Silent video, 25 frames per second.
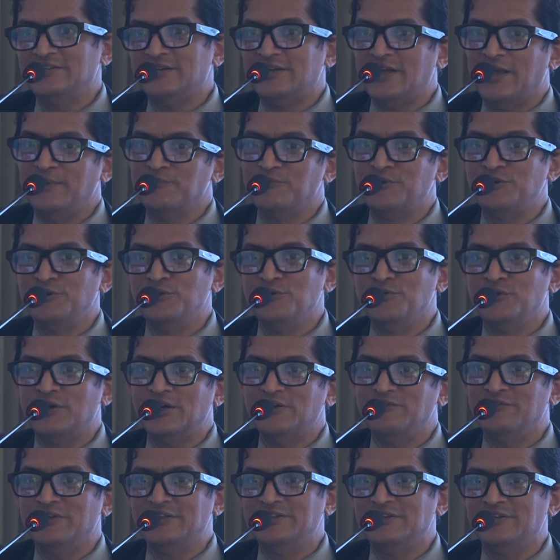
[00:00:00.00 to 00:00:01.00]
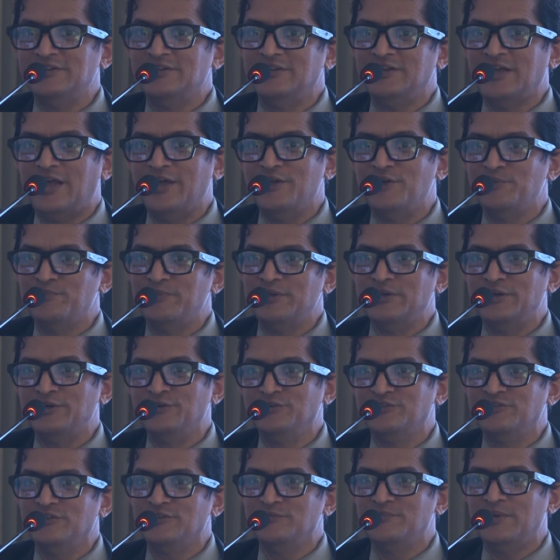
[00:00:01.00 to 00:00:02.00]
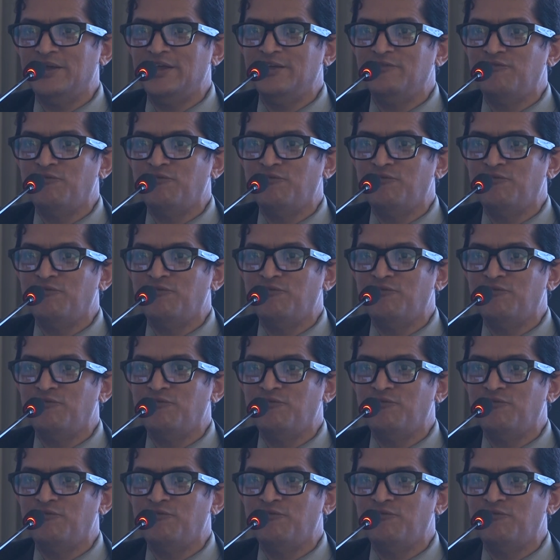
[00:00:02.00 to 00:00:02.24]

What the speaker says: that I'm going to look at whether the IOP reduces by